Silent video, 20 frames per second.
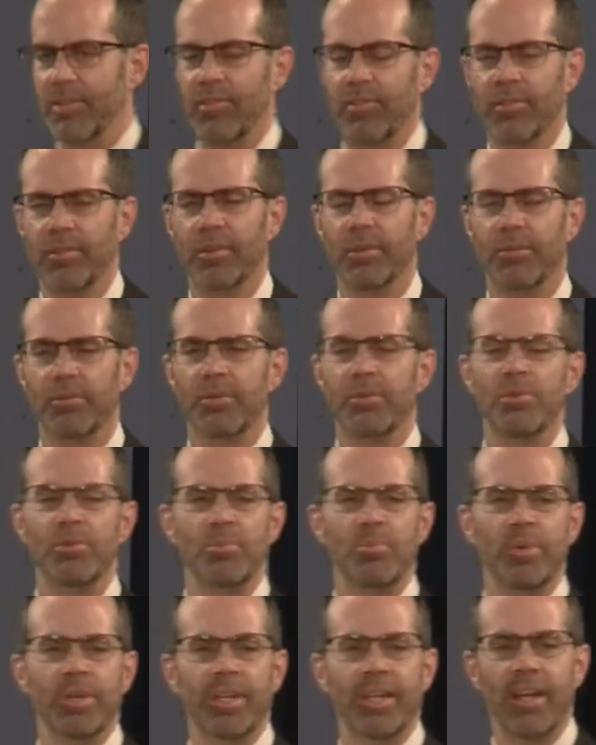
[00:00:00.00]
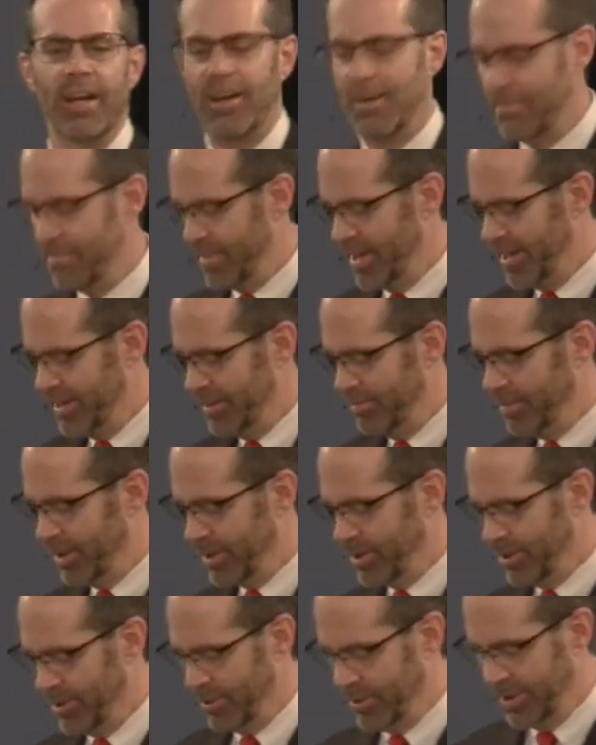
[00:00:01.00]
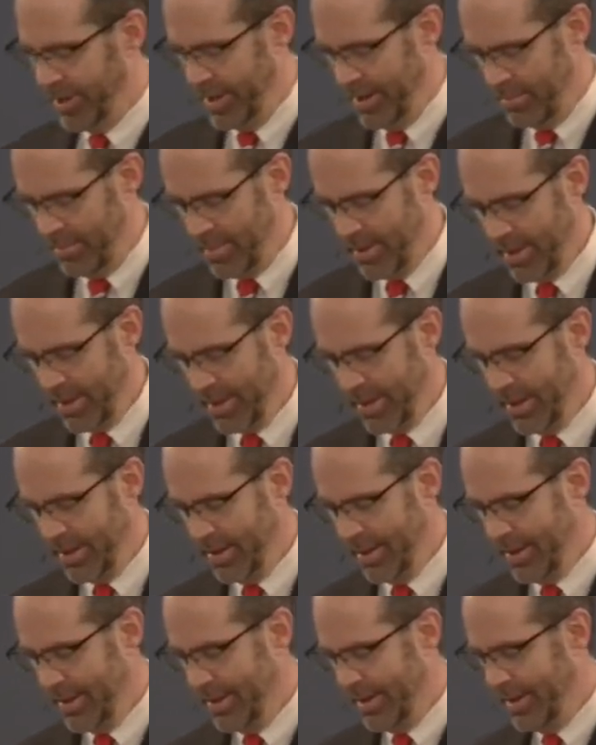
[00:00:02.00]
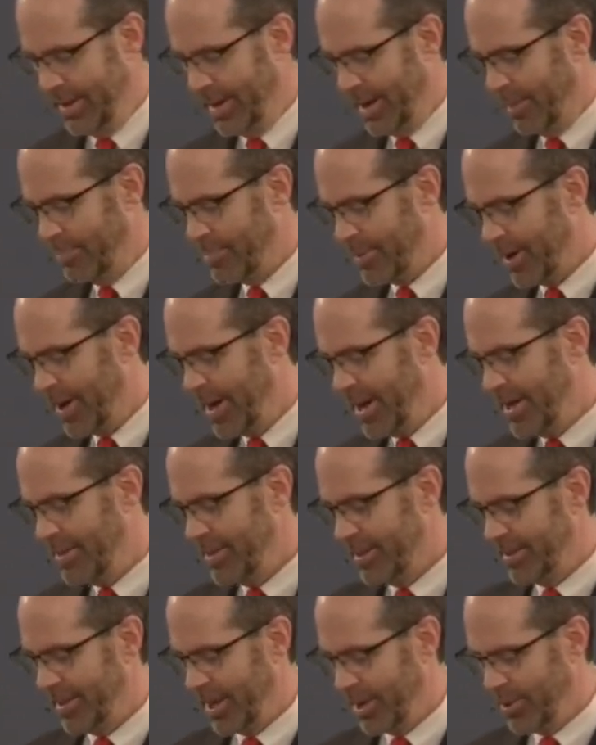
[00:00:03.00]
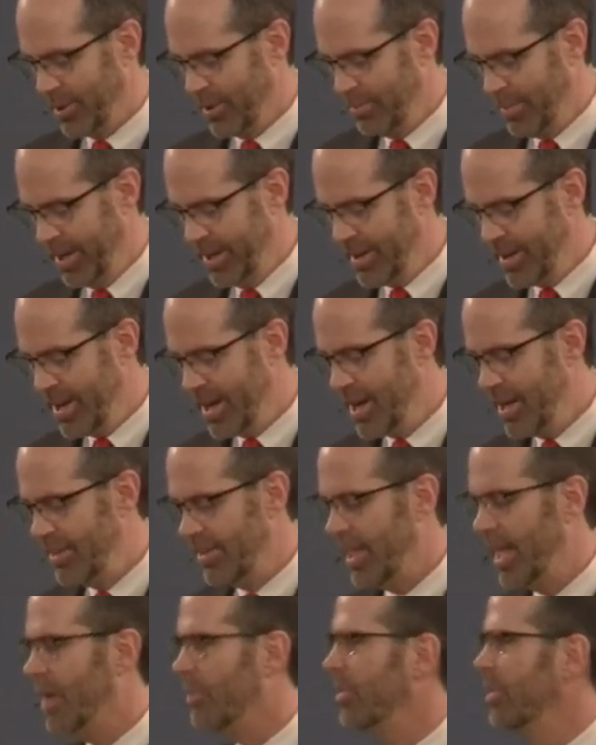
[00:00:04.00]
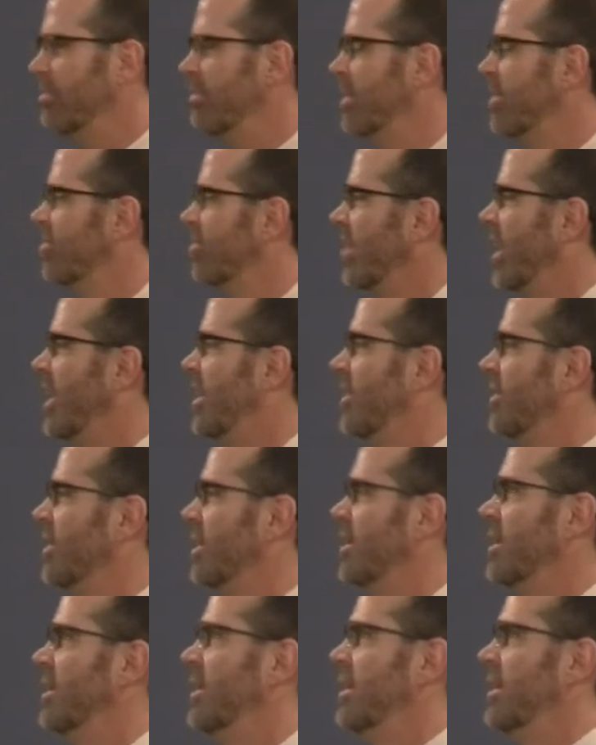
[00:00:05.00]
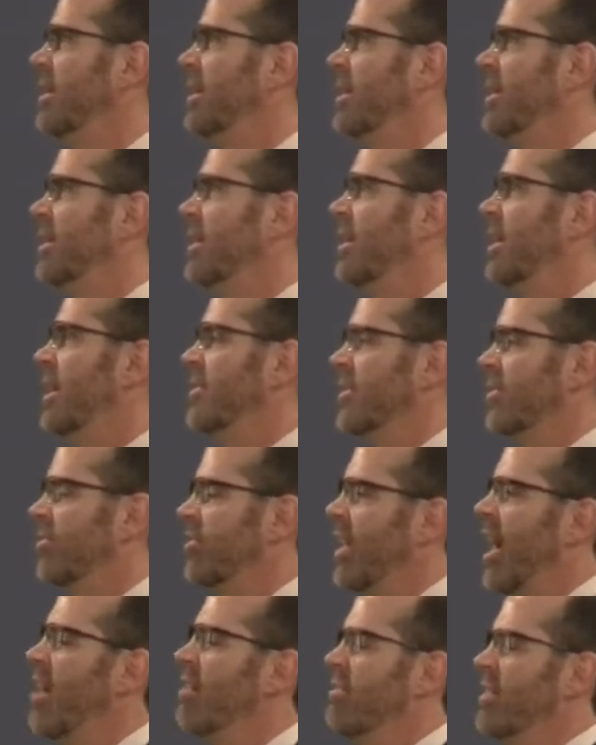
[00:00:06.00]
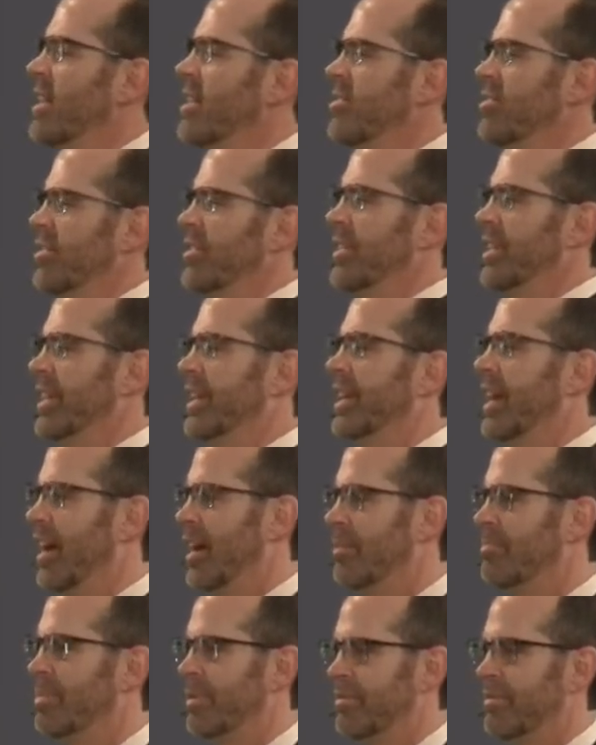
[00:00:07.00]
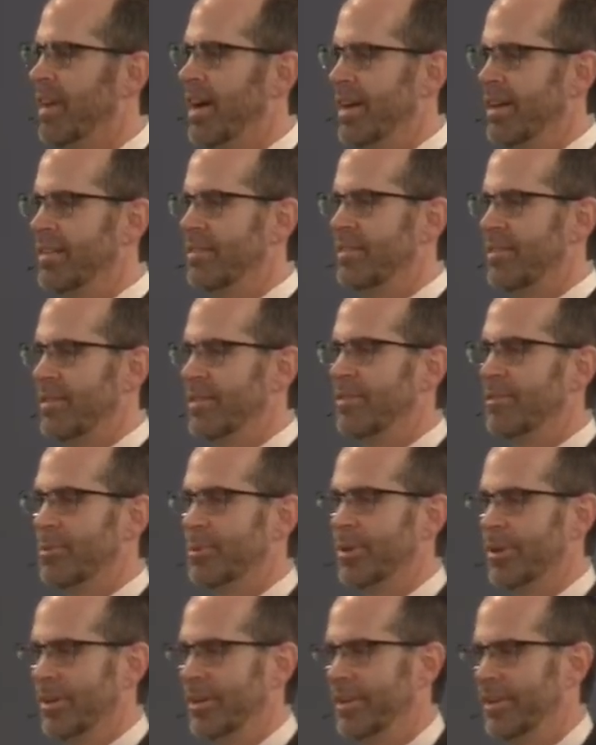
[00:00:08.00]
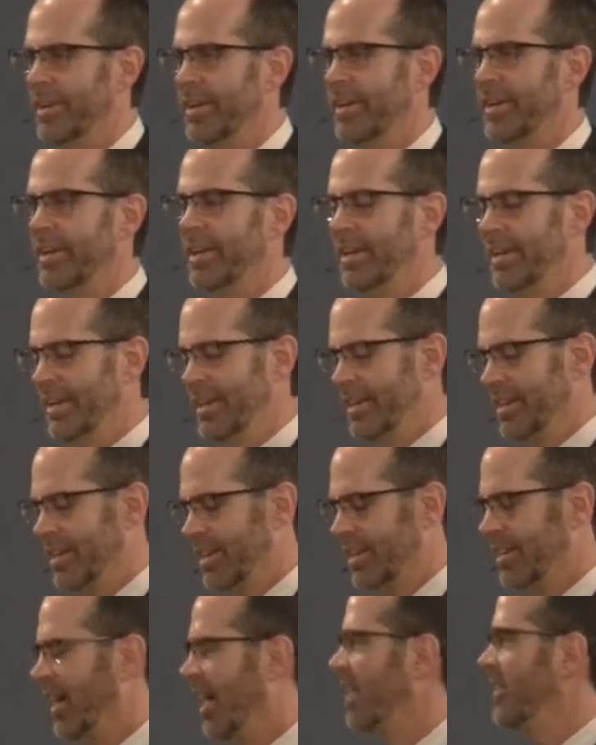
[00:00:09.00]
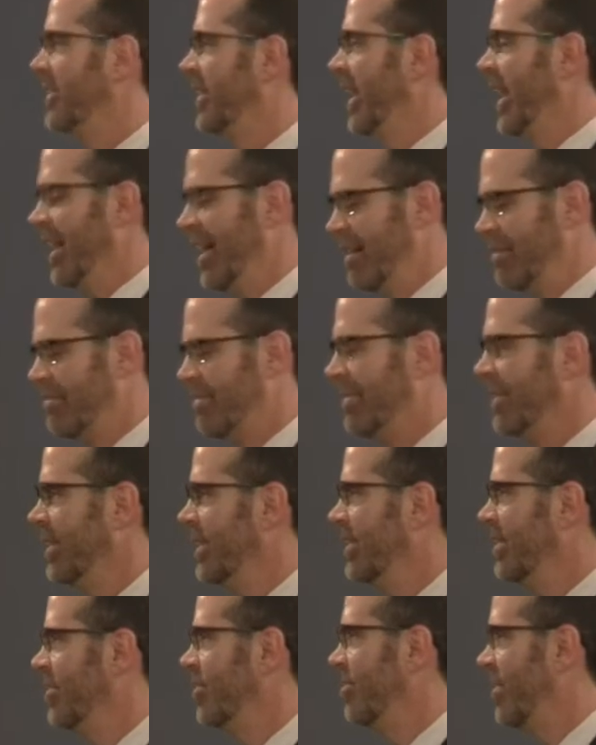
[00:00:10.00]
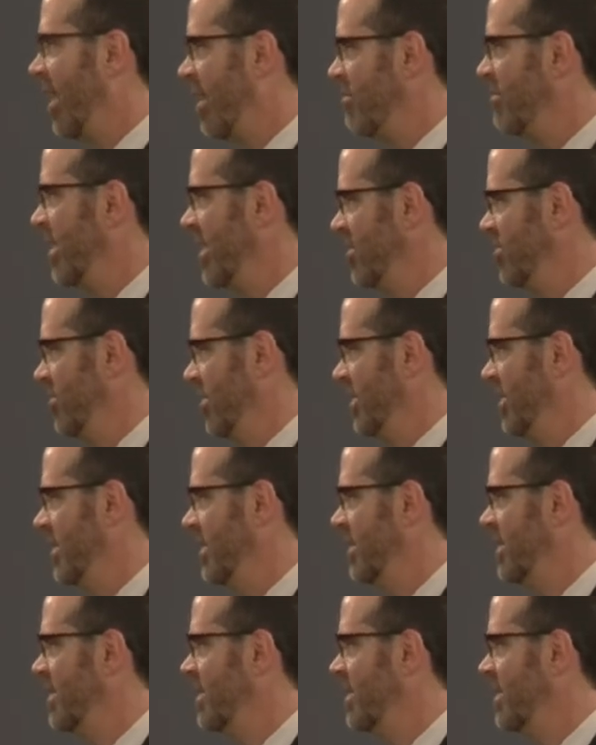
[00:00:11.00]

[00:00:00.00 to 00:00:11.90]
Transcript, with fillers: this room would come then and behold him. I pray that there would be none that would miss out on the salvation that God provided to this world. God gave salvation.